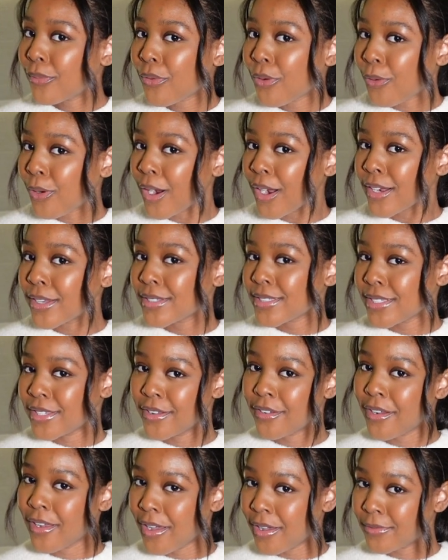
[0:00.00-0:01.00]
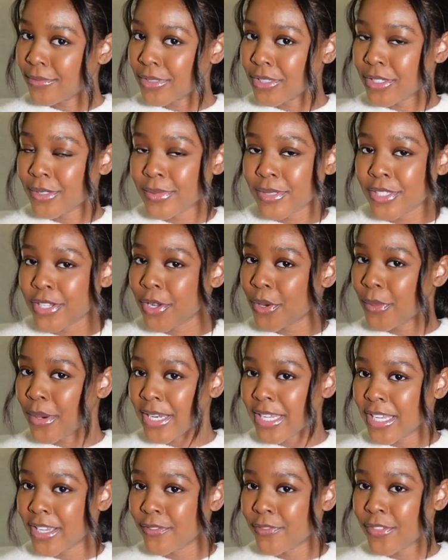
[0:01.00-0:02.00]
more to your envelopes to your
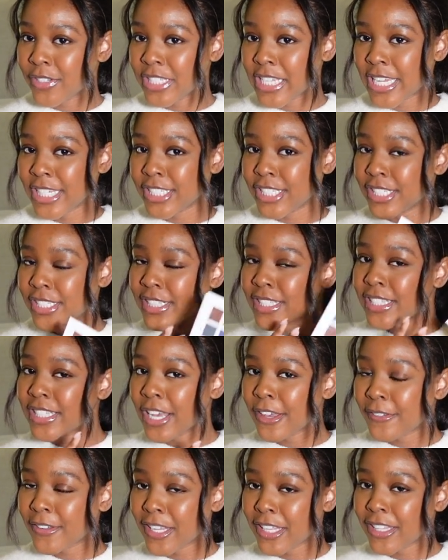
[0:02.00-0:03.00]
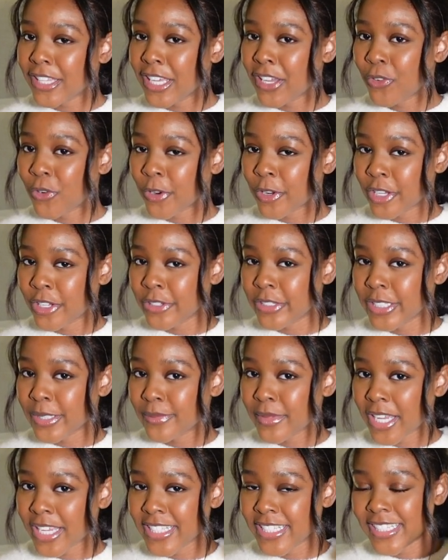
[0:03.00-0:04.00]
wedding invitations definitely order you
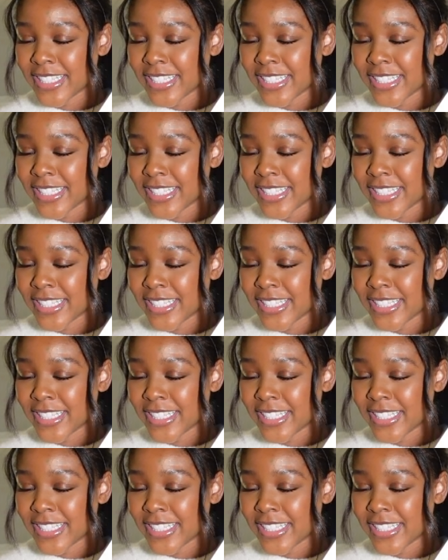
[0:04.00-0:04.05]
some nice